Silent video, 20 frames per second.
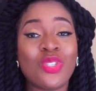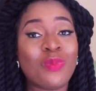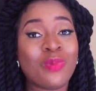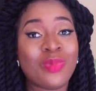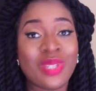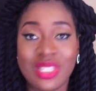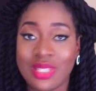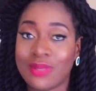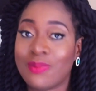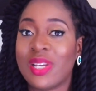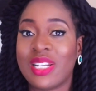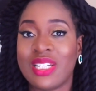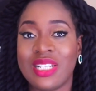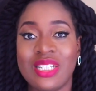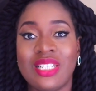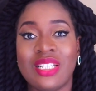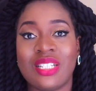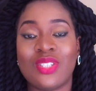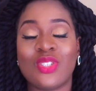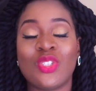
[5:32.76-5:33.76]

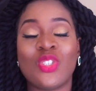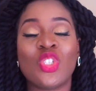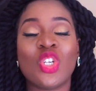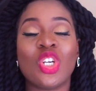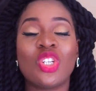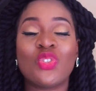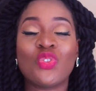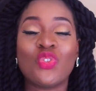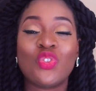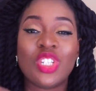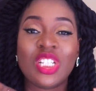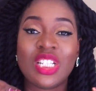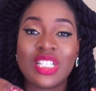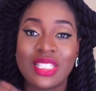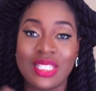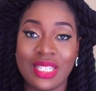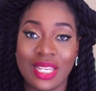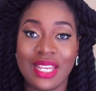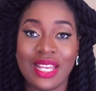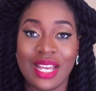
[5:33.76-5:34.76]
mismanage it. Just really
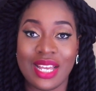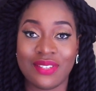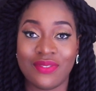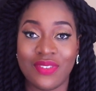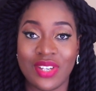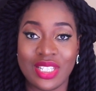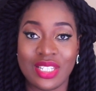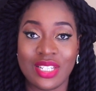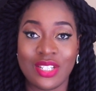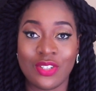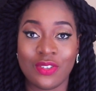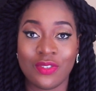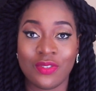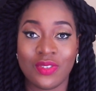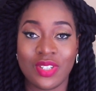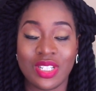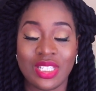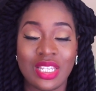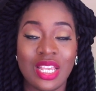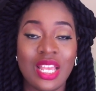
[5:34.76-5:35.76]
take advantage of
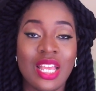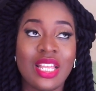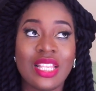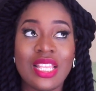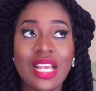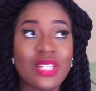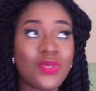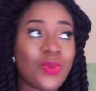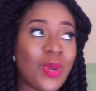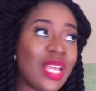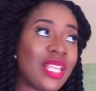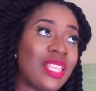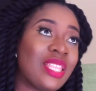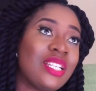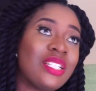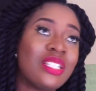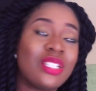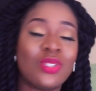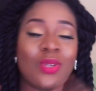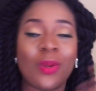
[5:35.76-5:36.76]
it. That's why I
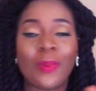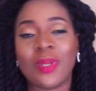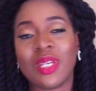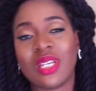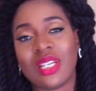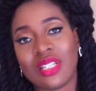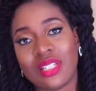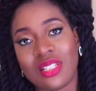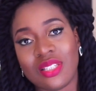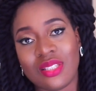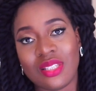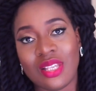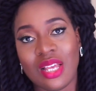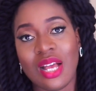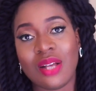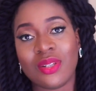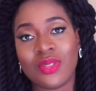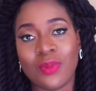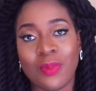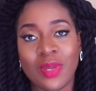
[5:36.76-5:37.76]
think the topic is
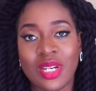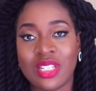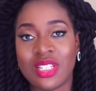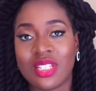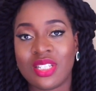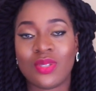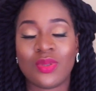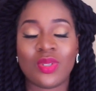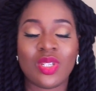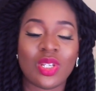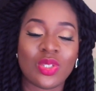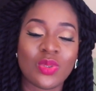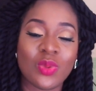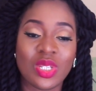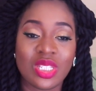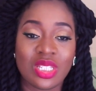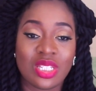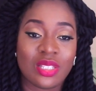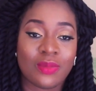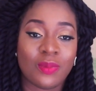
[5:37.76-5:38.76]
how to manage it in your
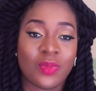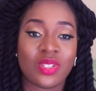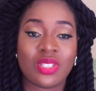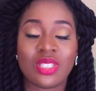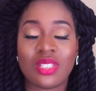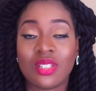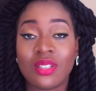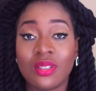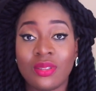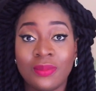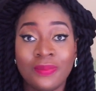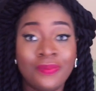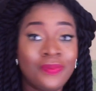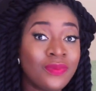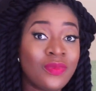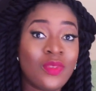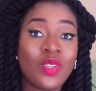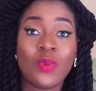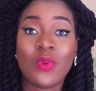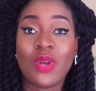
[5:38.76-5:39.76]
20s. But still,
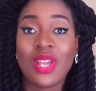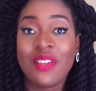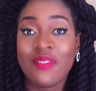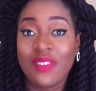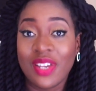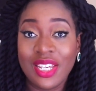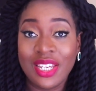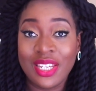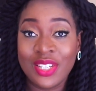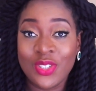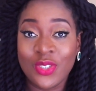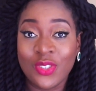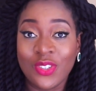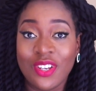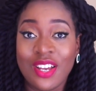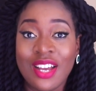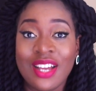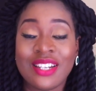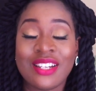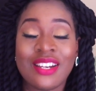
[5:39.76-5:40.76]
whatever age you
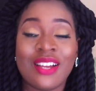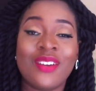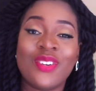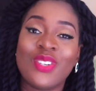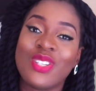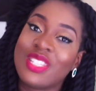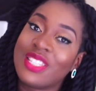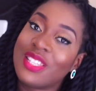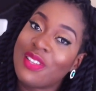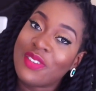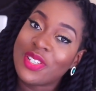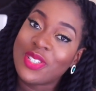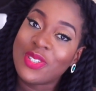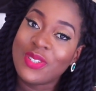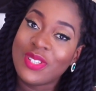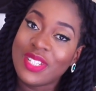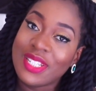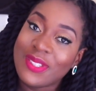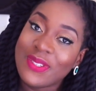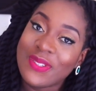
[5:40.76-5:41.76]
are now, it's never too
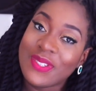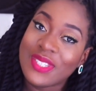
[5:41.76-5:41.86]
late to